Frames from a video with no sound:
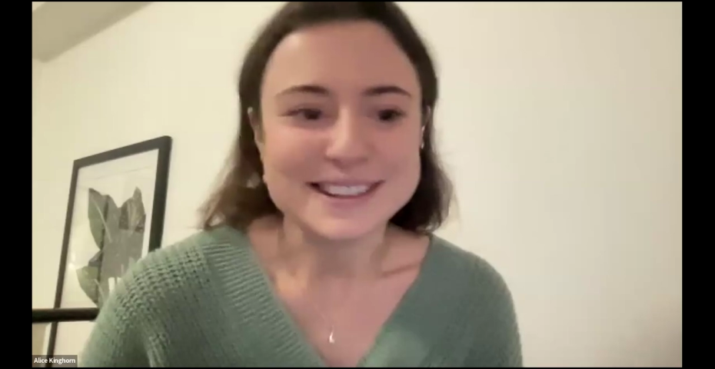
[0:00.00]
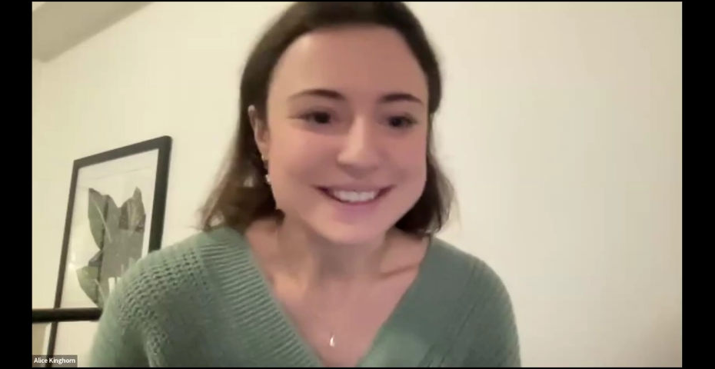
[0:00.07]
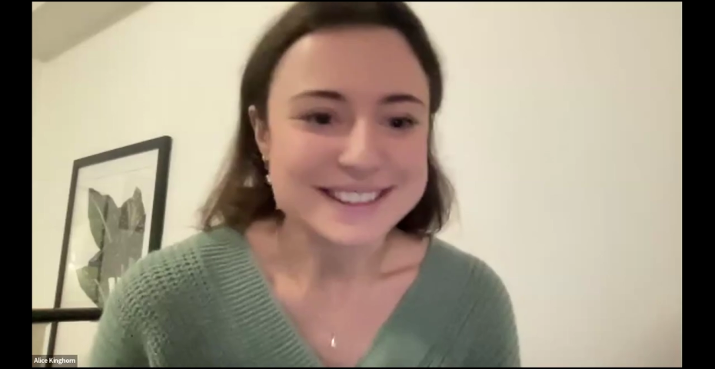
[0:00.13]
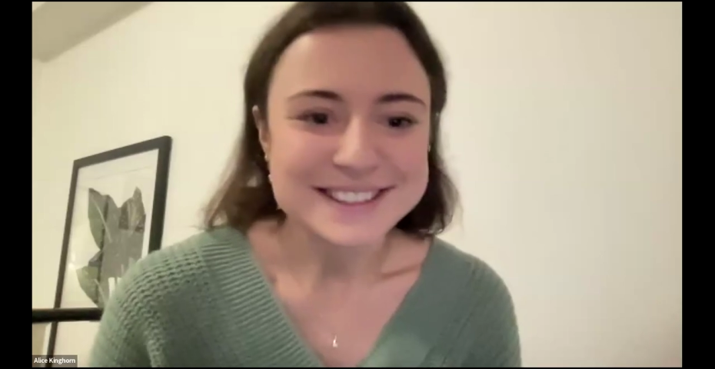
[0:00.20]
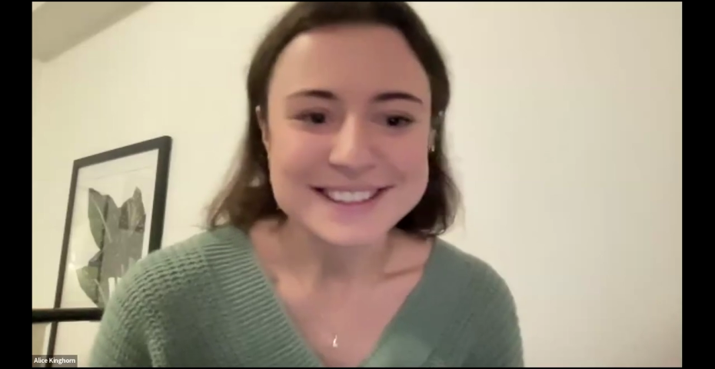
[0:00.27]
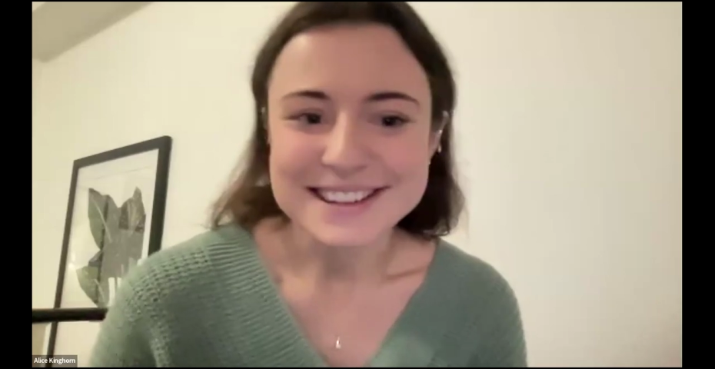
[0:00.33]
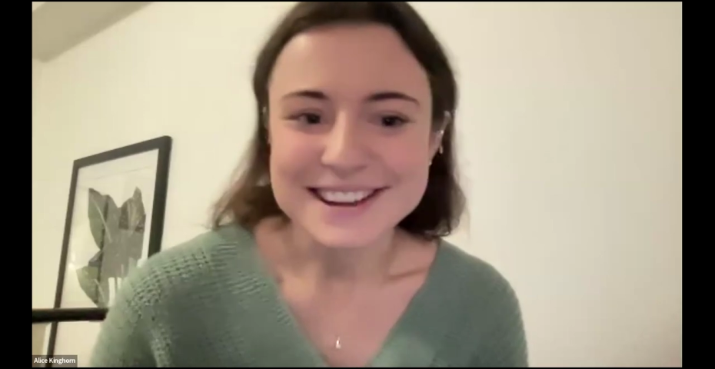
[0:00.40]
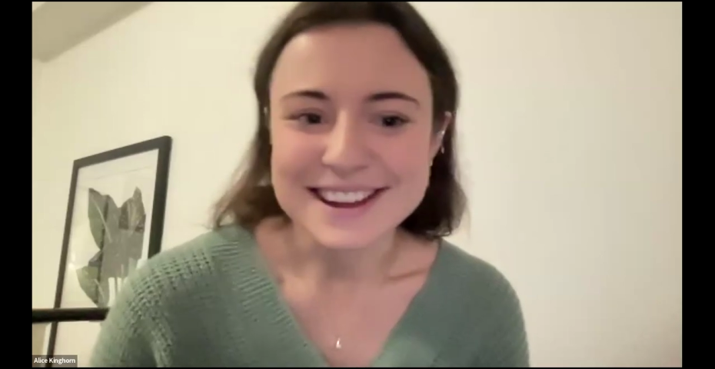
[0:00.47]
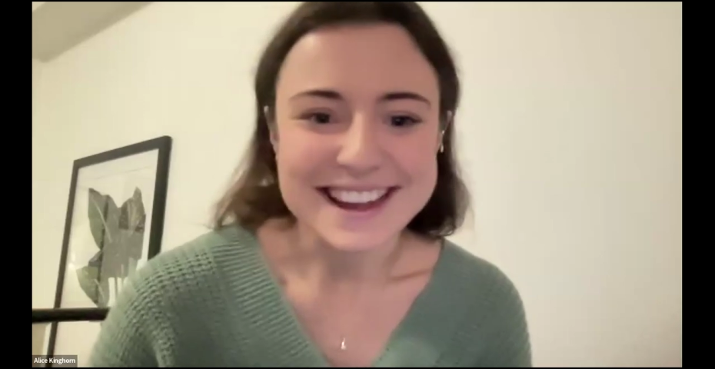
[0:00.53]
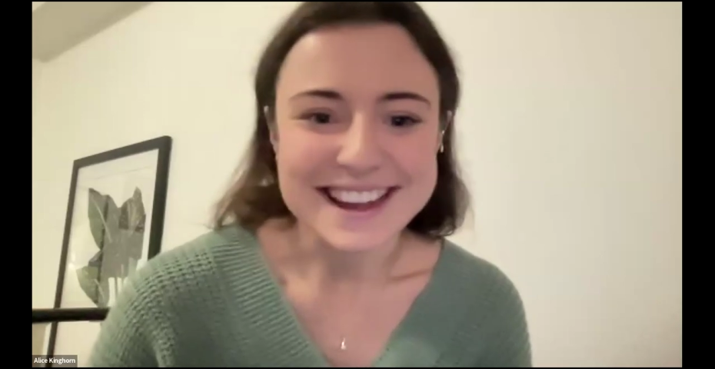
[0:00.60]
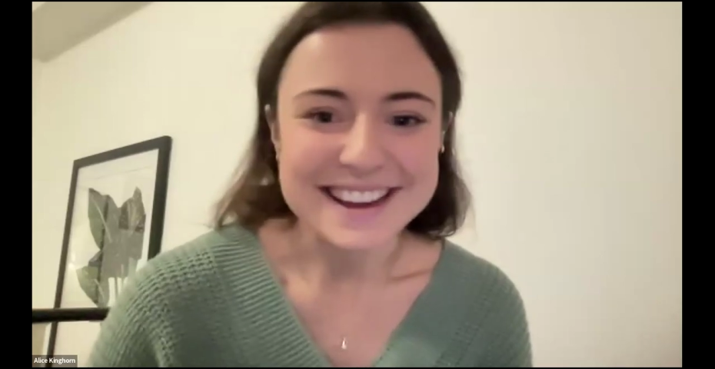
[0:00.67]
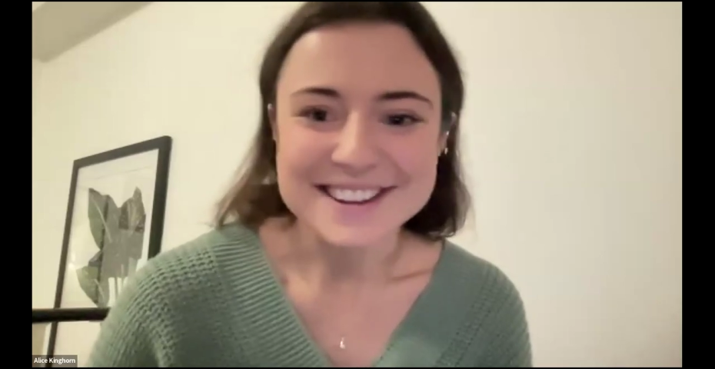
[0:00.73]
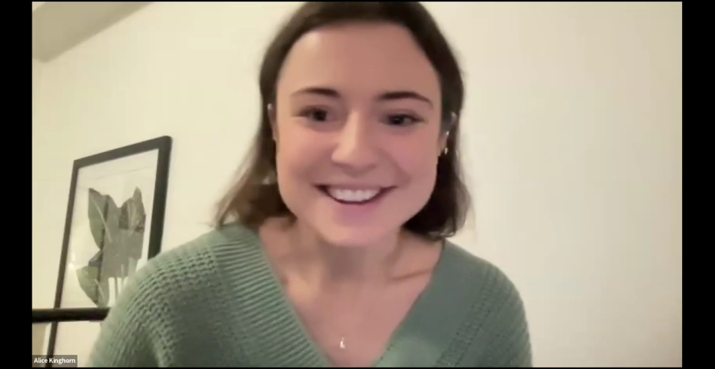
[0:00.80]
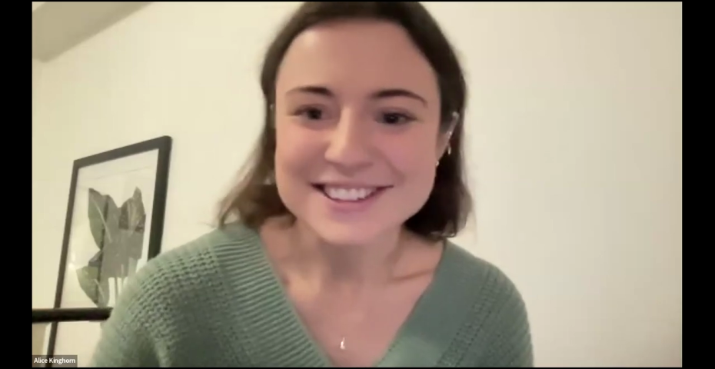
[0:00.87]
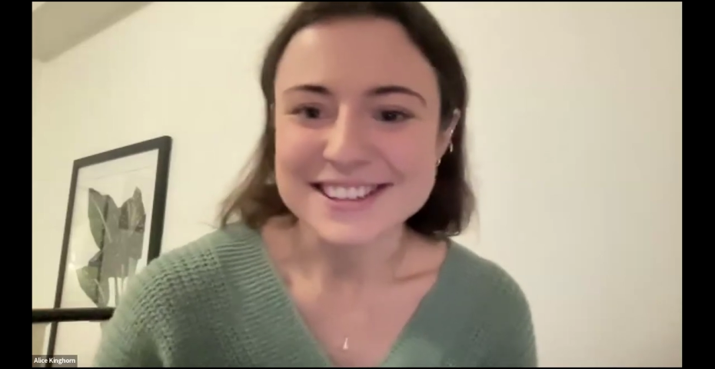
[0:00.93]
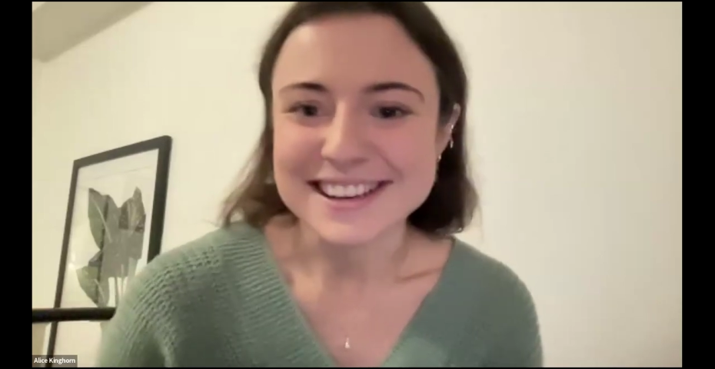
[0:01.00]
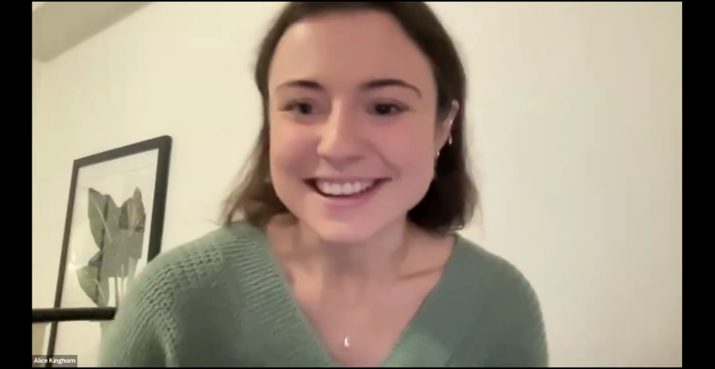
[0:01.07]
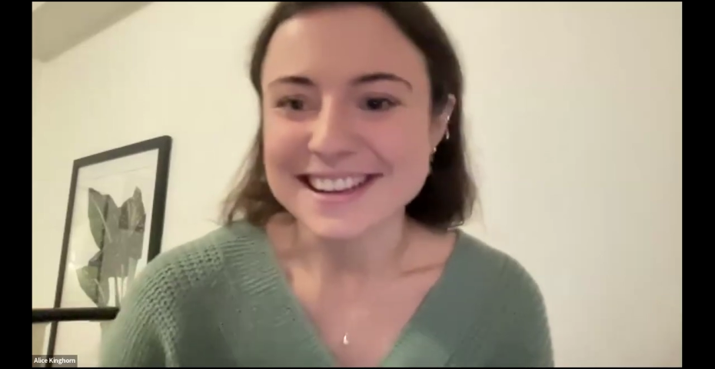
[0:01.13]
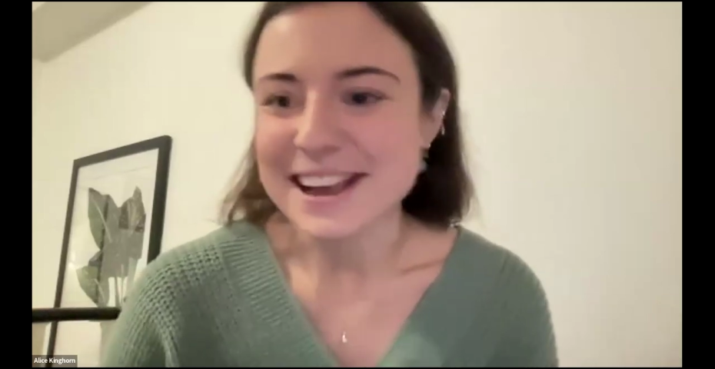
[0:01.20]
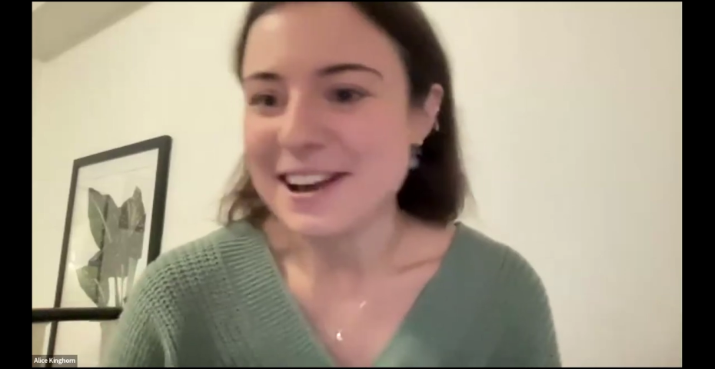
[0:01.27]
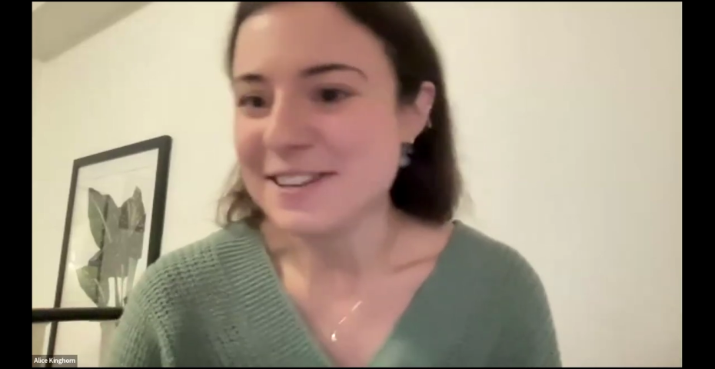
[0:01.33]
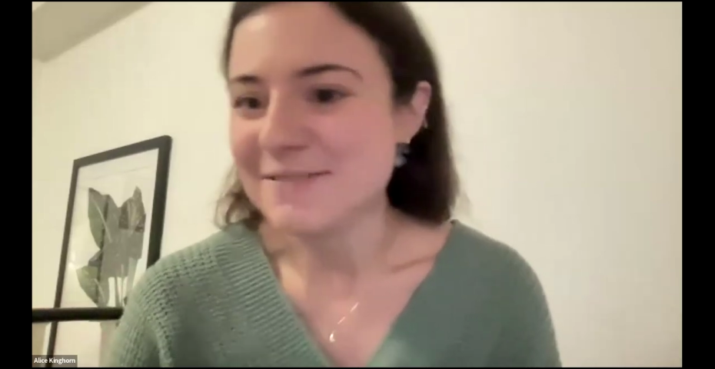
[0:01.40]
us tonight,
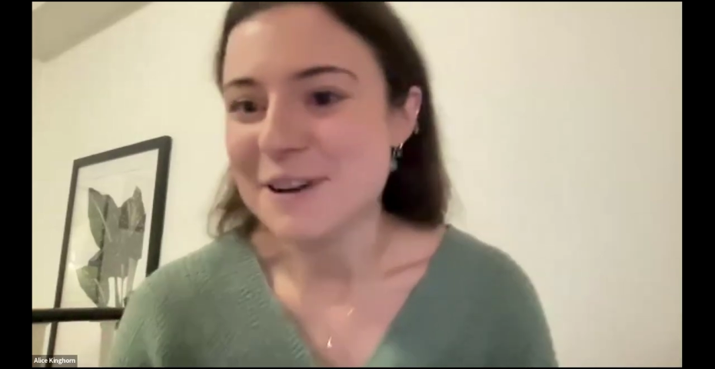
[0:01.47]
Ashley.